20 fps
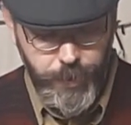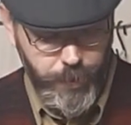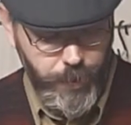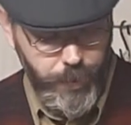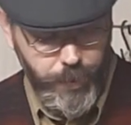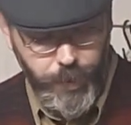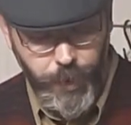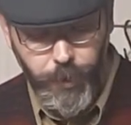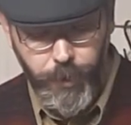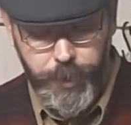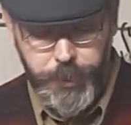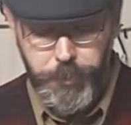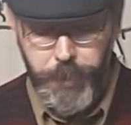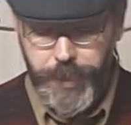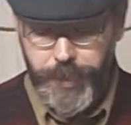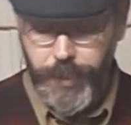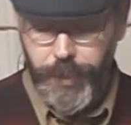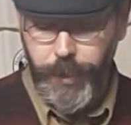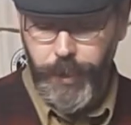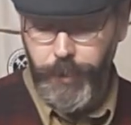the Theroz
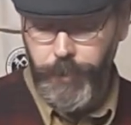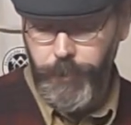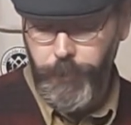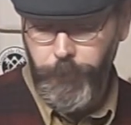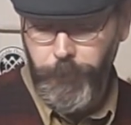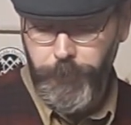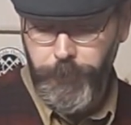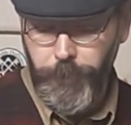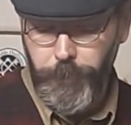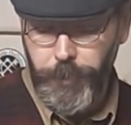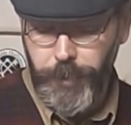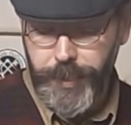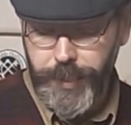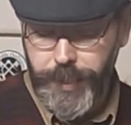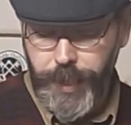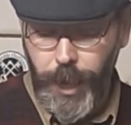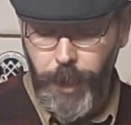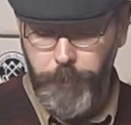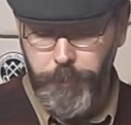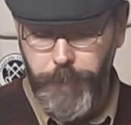mess kit from the
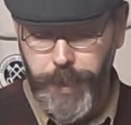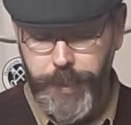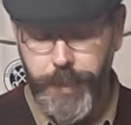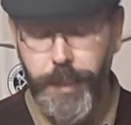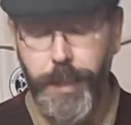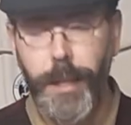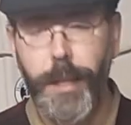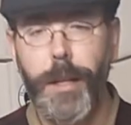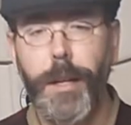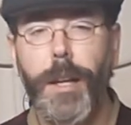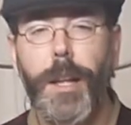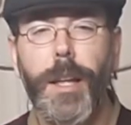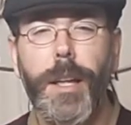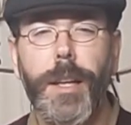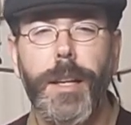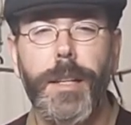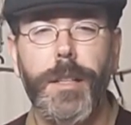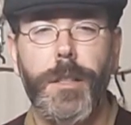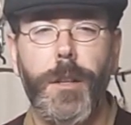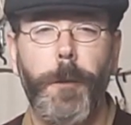Scout mess kit
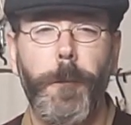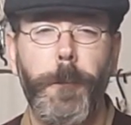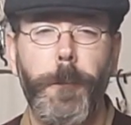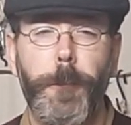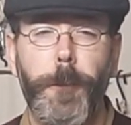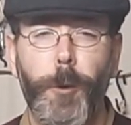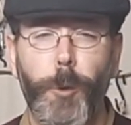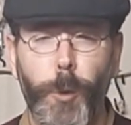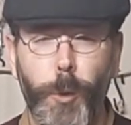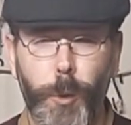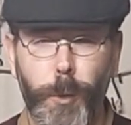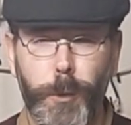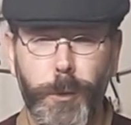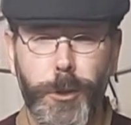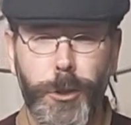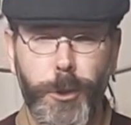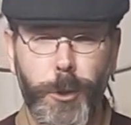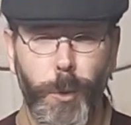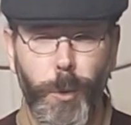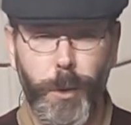is the fuel
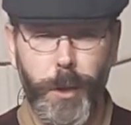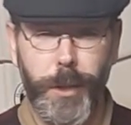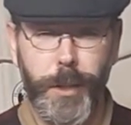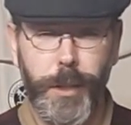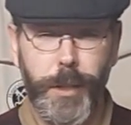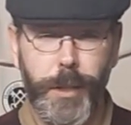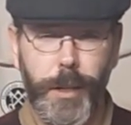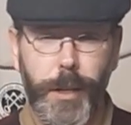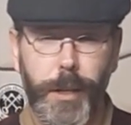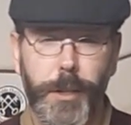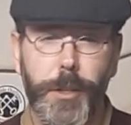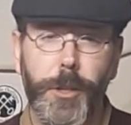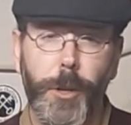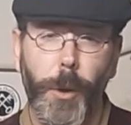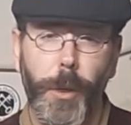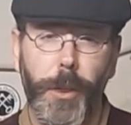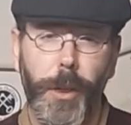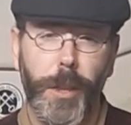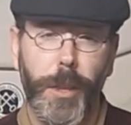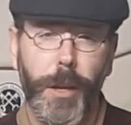source.
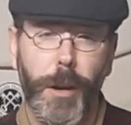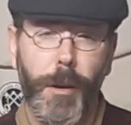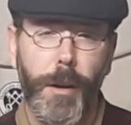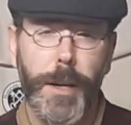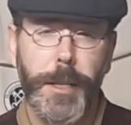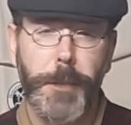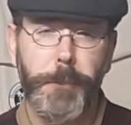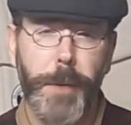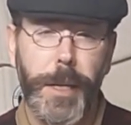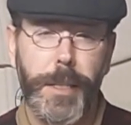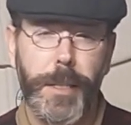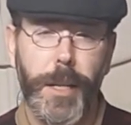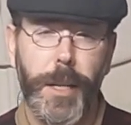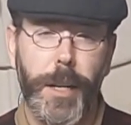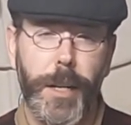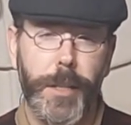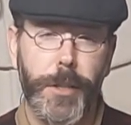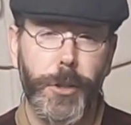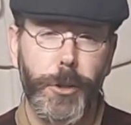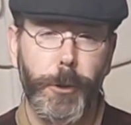So the Theroz mess
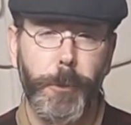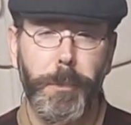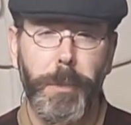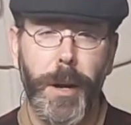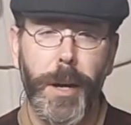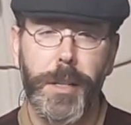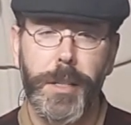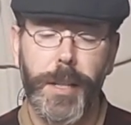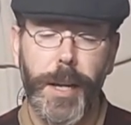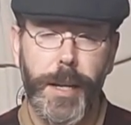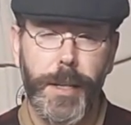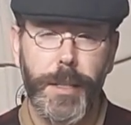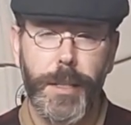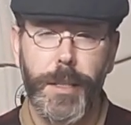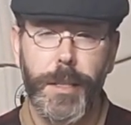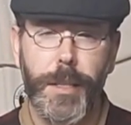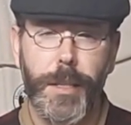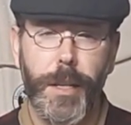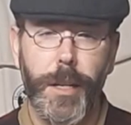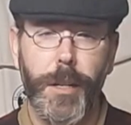kit has two pots, it has
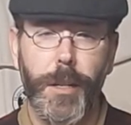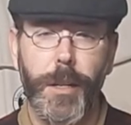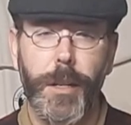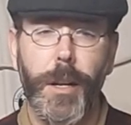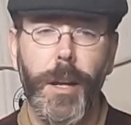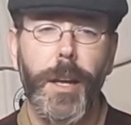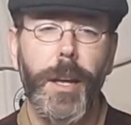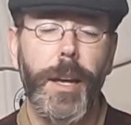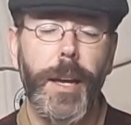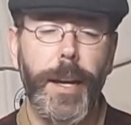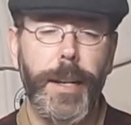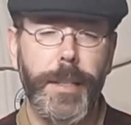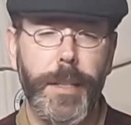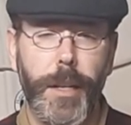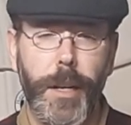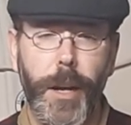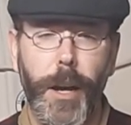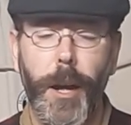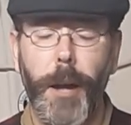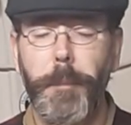a skillet, it has
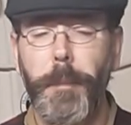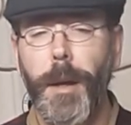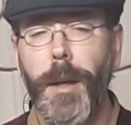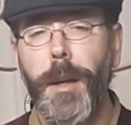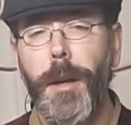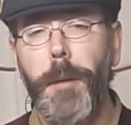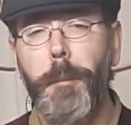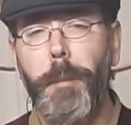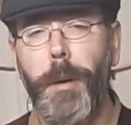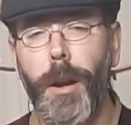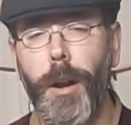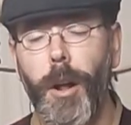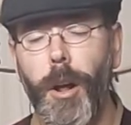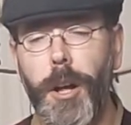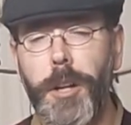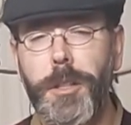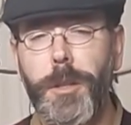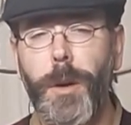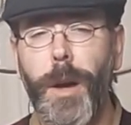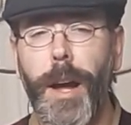a cup, but it
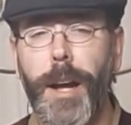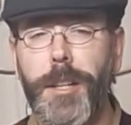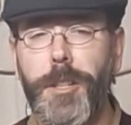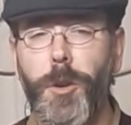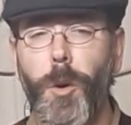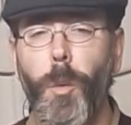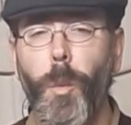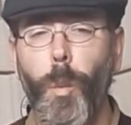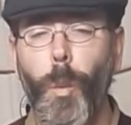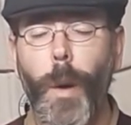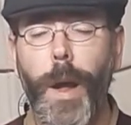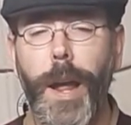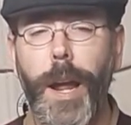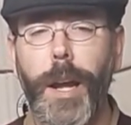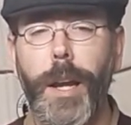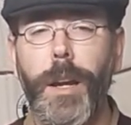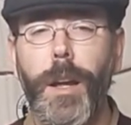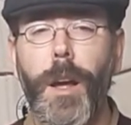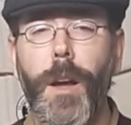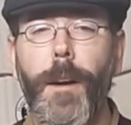also has a
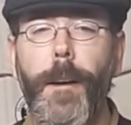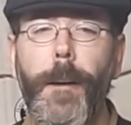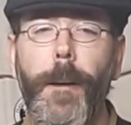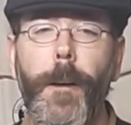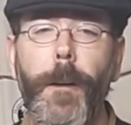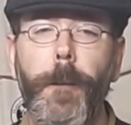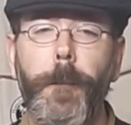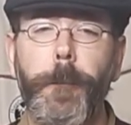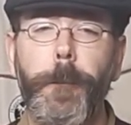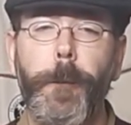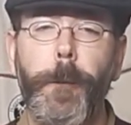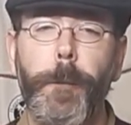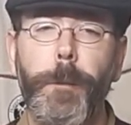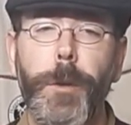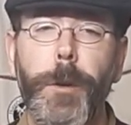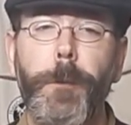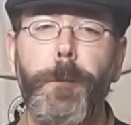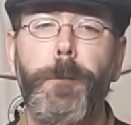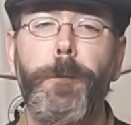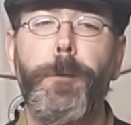way of
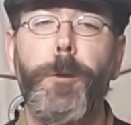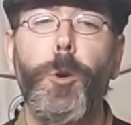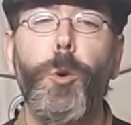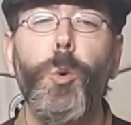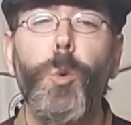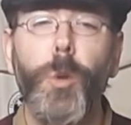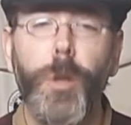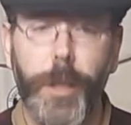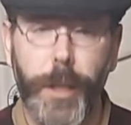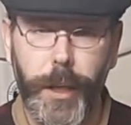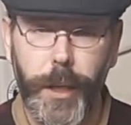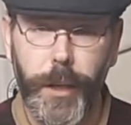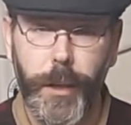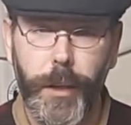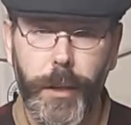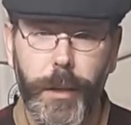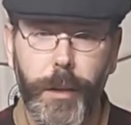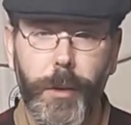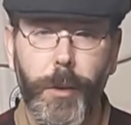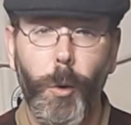
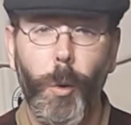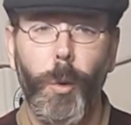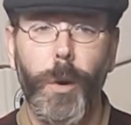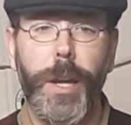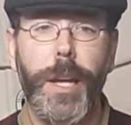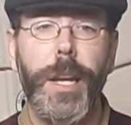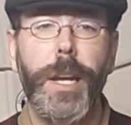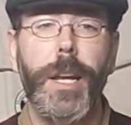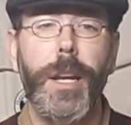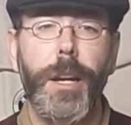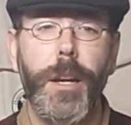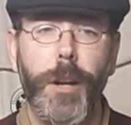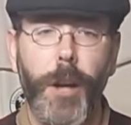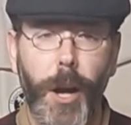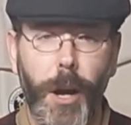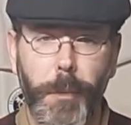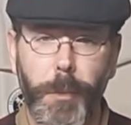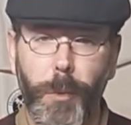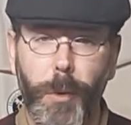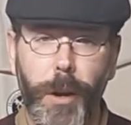fueling or heating
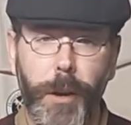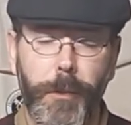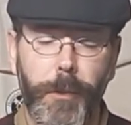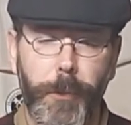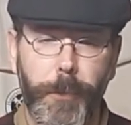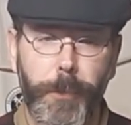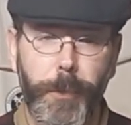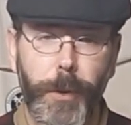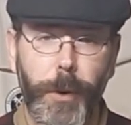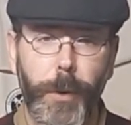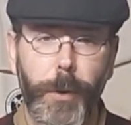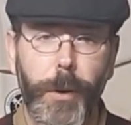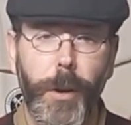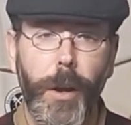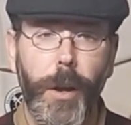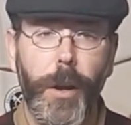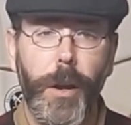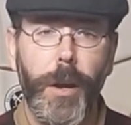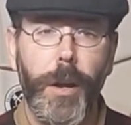up whatever food